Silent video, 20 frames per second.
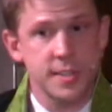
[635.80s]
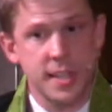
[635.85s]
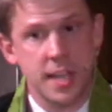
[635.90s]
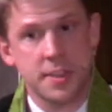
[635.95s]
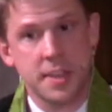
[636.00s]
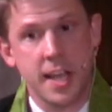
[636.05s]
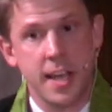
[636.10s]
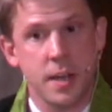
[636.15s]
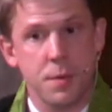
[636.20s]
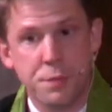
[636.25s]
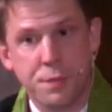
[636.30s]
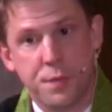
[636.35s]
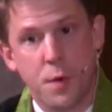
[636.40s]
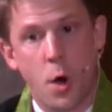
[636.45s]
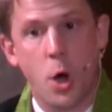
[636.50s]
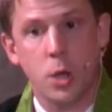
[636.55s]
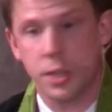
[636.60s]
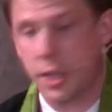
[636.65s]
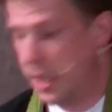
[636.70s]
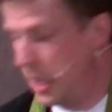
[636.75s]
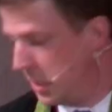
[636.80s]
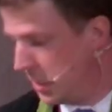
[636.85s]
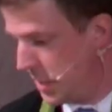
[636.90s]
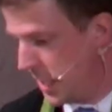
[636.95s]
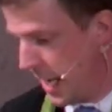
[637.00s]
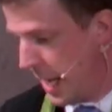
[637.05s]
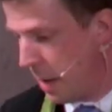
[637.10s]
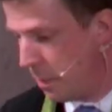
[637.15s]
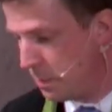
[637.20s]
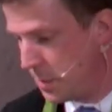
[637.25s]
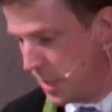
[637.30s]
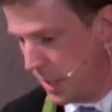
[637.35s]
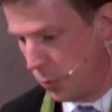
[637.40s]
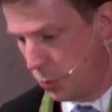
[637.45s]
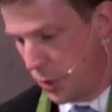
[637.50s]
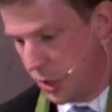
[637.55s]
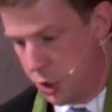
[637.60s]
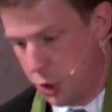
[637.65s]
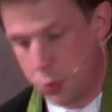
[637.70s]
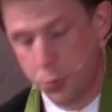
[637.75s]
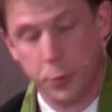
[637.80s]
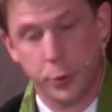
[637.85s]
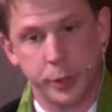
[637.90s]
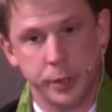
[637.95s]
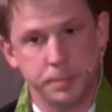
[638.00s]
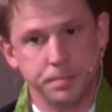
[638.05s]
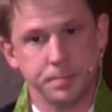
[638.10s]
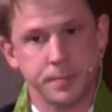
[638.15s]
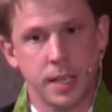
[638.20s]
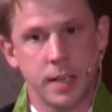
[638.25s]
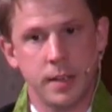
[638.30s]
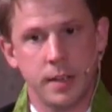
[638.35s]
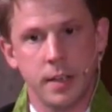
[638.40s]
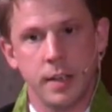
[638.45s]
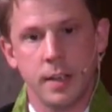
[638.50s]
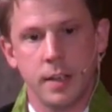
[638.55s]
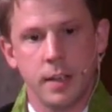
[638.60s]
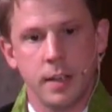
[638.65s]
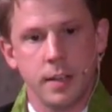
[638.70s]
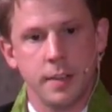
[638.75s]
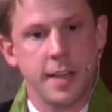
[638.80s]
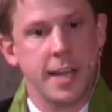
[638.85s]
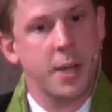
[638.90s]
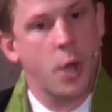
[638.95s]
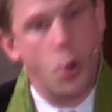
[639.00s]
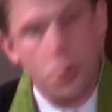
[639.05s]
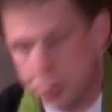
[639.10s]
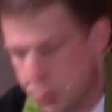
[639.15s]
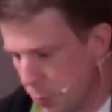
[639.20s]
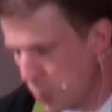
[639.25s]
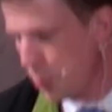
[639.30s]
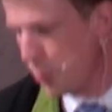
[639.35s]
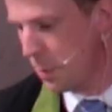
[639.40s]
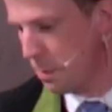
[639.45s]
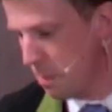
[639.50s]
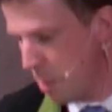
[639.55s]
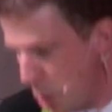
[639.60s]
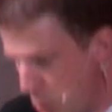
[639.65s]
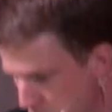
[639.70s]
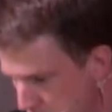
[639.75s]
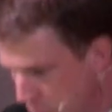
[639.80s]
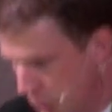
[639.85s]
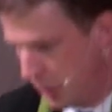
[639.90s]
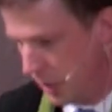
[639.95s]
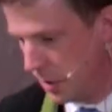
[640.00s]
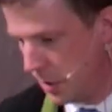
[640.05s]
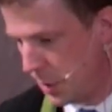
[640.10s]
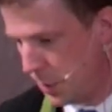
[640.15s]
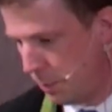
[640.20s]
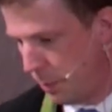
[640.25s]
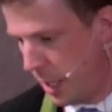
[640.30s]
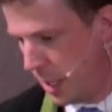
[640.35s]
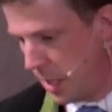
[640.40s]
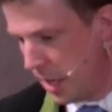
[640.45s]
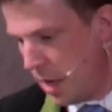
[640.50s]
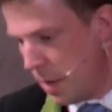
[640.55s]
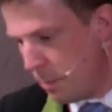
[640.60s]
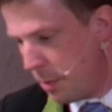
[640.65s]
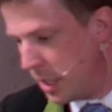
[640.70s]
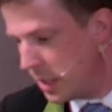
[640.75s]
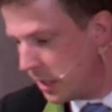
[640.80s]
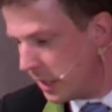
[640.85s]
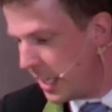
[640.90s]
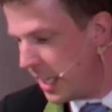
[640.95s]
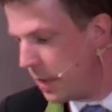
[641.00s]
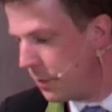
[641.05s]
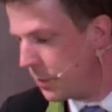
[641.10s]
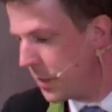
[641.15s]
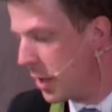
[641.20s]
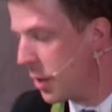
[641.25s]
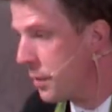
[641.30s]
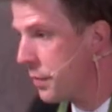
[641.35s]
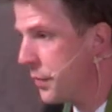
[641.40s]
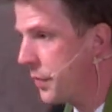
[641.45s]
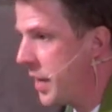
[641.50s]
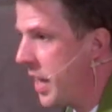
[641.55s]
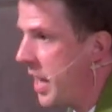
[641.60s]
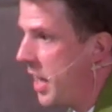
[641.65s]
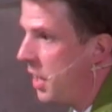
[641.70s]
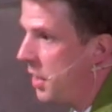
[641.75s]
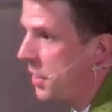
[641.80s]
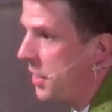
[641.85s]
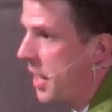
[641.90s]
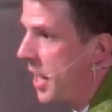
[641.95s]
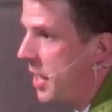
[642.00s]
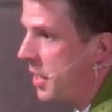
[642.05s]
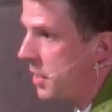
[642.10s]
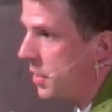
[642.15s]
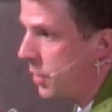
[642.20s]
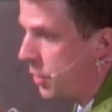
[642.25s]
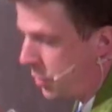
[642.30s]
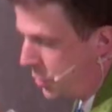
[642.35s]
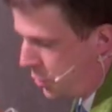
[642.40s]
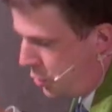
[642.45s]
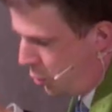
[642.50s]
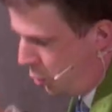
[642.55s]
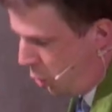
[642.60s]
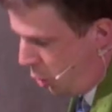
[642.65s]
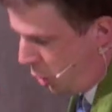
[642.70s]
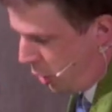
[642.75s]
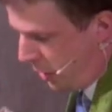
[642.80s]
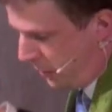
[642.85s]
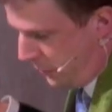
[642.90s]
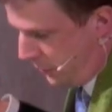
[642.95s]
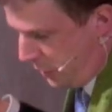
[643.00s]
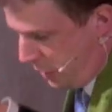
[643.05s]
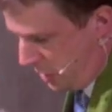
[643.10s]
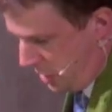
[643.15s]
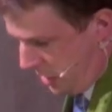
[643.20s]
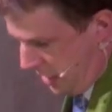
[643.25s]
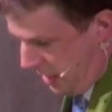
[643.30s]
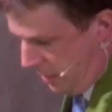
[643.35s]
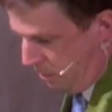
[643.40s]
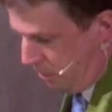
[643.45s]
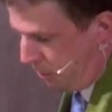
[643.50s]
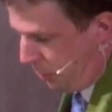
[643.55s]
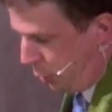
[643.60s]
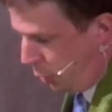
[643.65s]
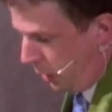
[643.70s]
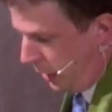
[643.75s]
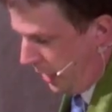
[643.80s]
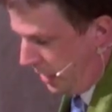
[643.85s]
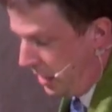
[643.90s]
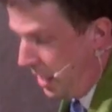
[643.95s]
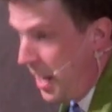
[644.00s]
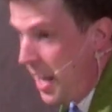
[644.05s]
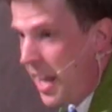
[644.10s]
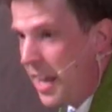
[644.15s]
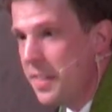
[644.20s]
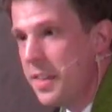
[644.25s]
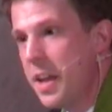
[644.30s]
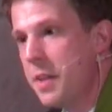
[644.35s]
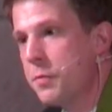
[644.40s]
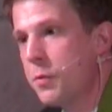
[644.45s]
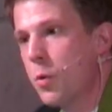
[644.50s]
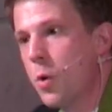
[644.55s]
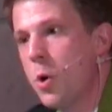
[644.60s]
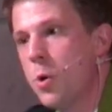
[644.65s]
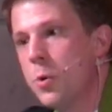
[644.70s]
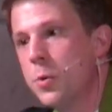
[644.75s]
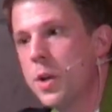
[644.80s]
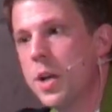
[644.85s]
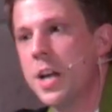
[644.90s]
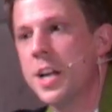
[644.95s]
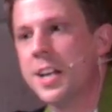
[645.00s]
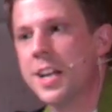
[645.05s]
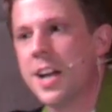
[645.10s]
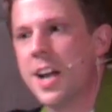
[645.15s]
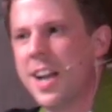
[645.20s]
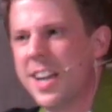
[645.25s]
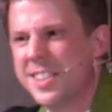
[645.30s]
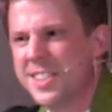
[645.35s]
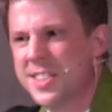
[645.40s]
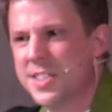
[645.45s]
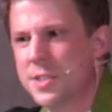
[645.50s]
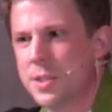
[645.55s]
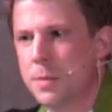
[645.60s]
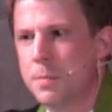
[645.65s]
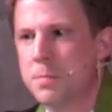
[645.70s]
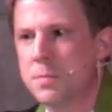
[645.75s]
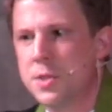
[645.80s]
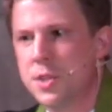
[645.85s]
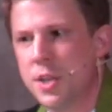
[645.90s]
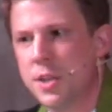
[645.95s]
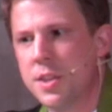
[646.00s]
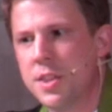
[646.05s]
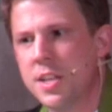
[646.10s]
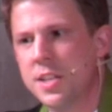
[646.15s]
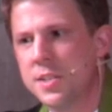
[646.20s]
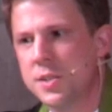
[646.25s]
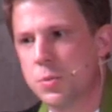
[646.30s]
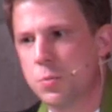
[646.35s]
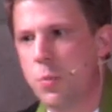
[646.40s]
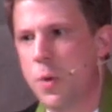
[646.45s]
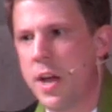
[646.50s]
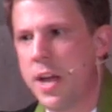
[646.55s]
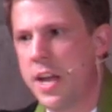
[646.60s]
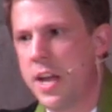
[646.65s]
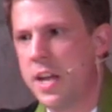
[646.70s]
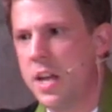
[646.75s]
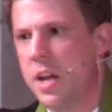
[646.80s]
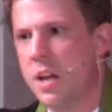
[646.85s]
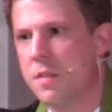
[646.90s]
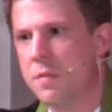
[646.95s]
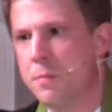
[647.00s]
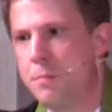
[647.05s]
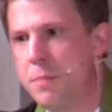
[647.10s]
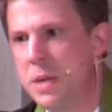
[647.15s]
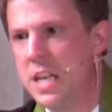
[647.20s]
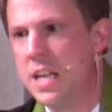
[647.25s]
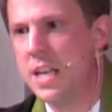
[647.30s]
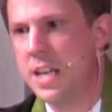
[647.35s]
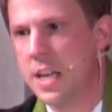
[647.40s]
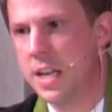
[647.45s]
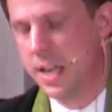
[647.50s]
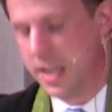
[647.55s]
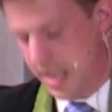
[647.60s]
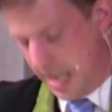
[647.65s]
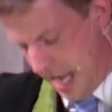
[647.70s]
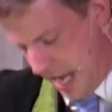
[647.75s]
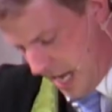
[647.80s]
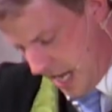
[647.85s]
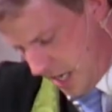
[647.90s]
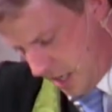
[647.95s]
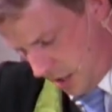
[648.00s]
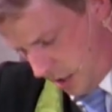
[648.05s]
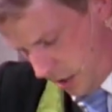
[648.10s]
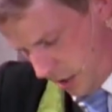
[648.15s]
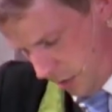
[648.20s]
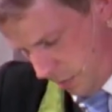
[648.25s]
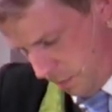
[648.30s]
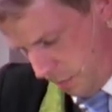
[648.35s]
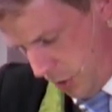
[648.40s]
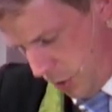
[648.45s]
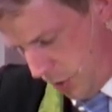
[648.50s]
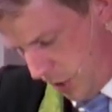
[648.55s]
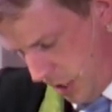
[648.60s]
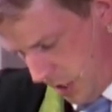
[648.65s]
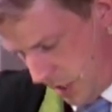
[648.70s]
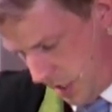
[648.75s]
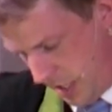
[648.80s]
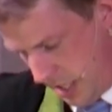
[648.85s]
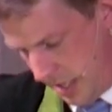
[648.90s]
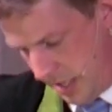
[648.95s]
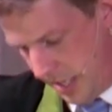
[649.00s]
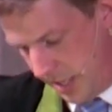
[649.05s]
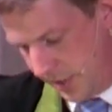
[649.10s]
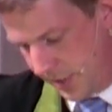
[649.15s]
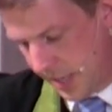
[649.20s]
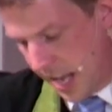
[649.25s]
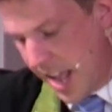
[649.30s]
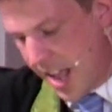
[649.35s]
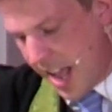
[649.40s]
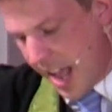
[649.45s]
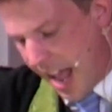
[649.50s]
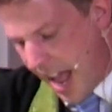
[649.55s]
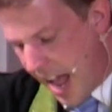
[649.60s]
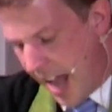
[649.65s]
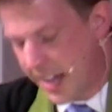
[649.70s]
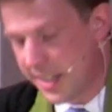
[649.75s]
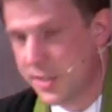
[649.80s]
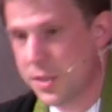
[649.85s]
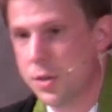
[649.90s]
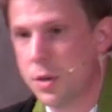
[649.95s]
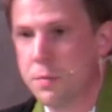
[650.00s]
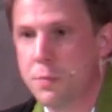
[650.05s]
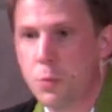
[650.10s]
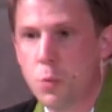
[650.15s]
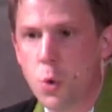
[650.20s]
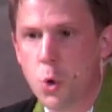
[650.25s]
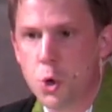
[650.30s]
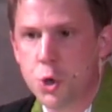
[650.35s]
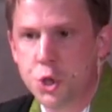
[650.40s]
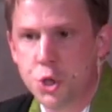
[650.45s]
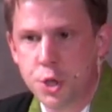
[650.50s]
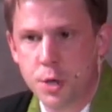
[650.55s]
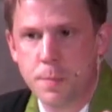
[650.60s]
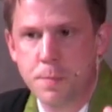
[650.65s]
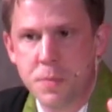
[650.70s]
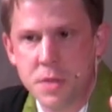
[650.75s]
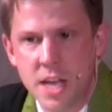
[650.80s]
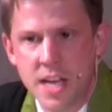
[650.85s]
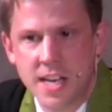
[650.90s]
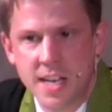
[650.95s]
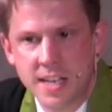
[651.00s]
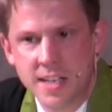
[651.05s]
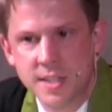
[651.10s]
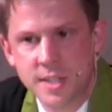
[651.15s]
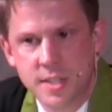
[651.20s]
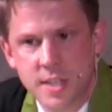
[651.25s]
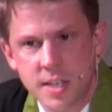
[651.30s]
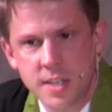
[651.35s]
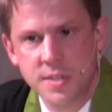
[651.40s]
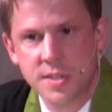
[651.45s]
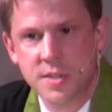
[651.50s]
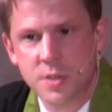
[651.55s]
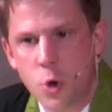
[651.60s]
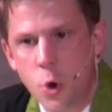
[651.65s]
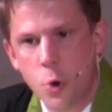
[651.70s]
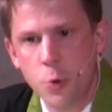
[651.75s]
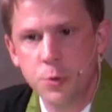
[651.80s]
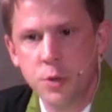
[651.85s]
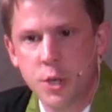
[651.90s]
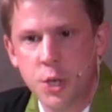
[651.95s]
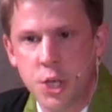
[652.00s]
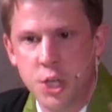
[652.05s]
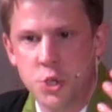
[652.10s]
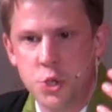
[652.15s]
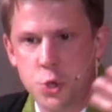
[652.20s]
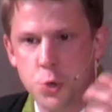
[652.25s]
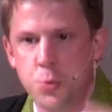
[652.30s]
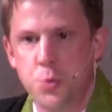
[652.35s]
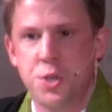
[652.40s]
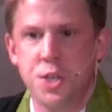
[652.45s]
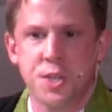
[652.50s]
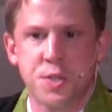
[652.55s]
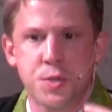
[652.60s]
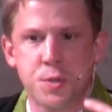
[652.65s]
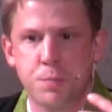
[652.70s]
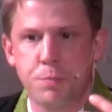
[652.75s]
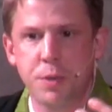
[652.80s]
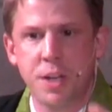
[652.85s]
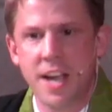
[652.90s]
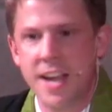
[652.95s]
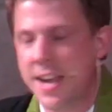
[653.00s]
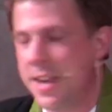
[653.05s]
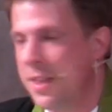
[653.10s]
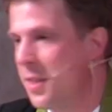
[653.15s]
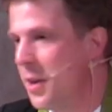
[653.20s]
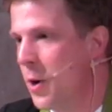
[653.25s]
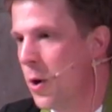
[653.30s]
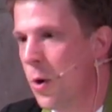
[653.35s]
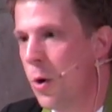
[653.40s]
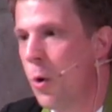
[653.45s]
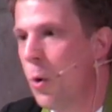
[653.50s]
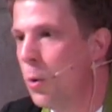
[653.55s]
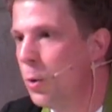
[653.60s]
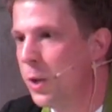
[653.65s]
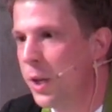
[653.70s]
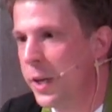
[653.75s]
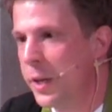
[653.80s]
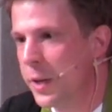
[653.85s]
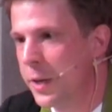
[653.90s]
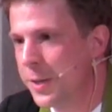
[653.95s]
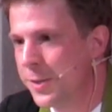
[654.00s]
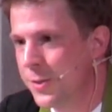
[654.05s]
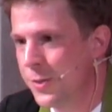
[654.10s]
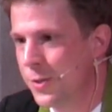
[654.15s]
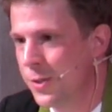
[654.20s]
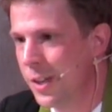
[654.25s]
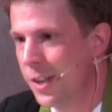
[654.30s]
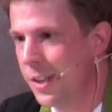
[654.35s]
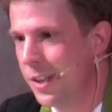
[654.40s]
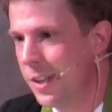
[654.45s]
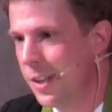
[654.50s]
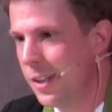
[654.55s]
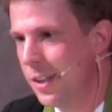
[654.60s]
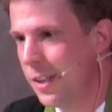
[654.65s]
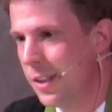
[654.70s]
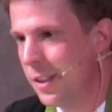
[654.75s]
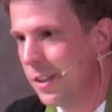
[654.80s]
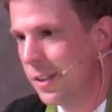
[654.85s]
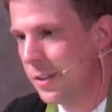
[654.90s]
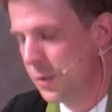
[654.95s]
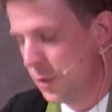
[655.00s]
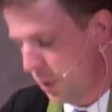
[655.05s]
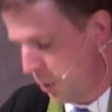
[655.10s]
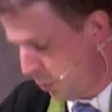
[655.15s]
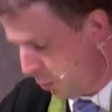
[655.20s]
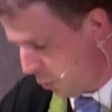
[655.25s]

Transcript: that they have fallen into empty ritual. They go through the motions, but, but leave their faith at the door of the temple. And, and they've grown accustomed to this way of being a community, these acts of worship that exist only to display their holiness to the